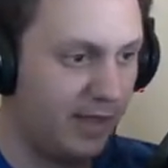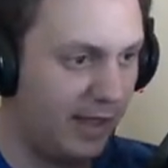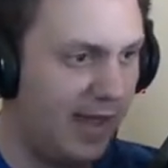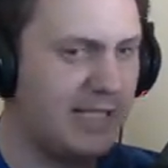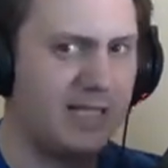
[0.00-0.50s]

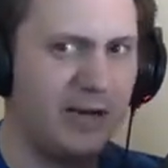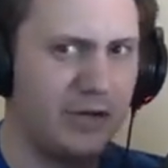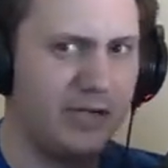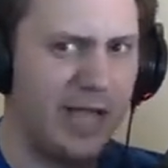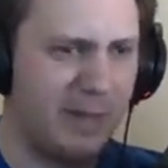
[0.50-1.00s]
That's an
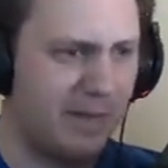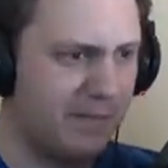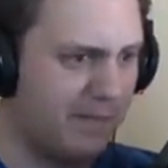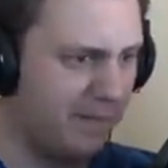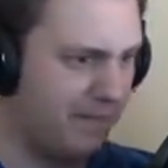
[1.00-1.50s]
understatement. I'm onto
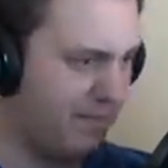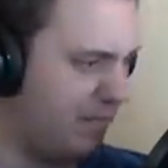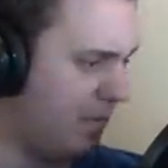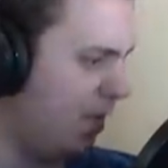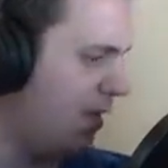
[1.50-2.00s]

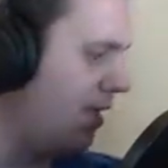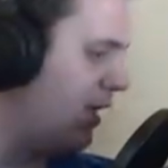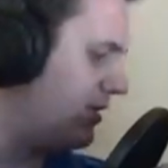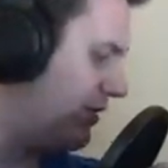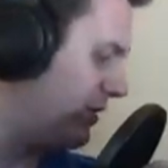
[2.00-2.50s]
something.
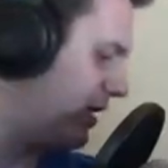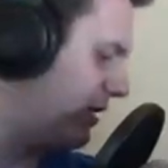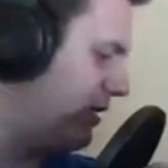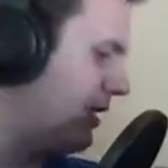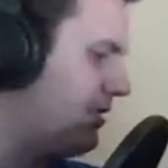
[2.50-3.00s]
That's, a,
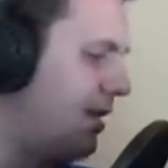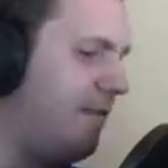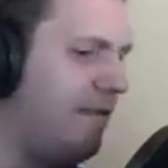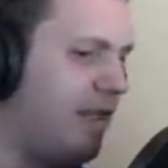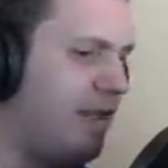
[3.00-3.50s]
that's
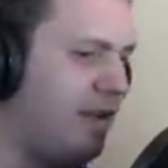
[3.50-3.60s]
definitely an understatement.